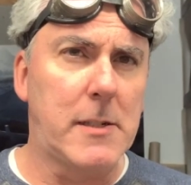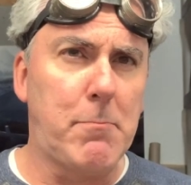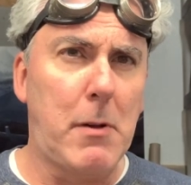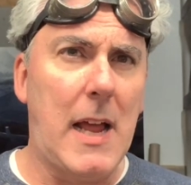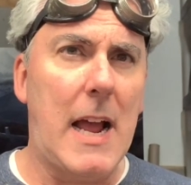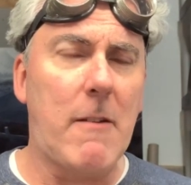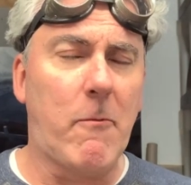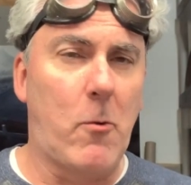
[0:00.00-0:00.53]

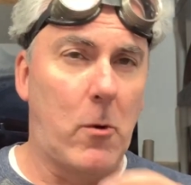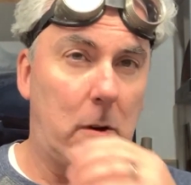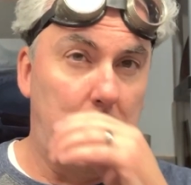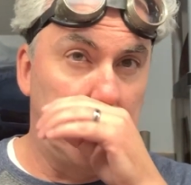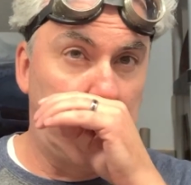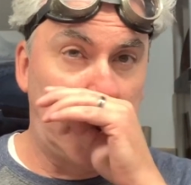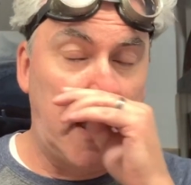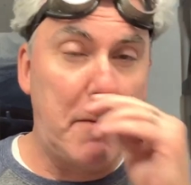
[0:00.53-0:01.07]

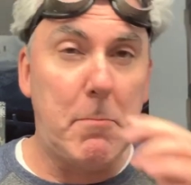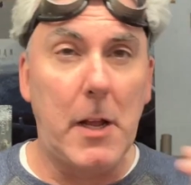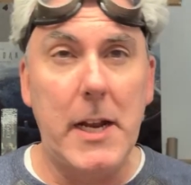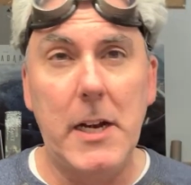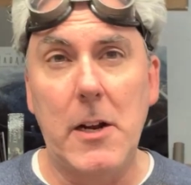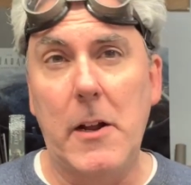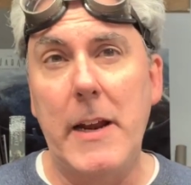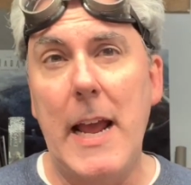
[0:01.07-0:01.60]
platforms. They played
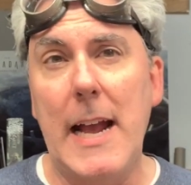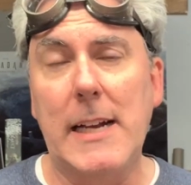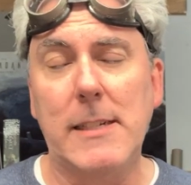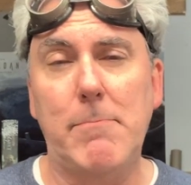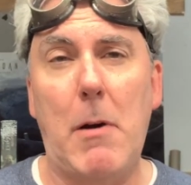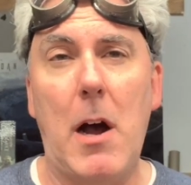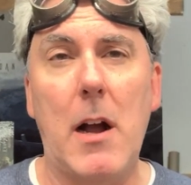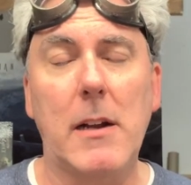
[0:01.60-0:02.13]
it on
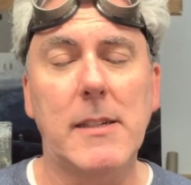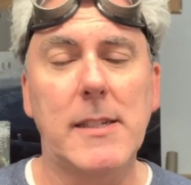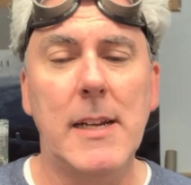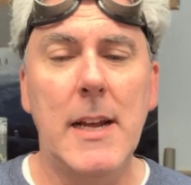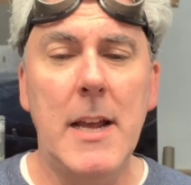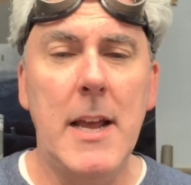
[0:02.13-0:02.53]
Xbox.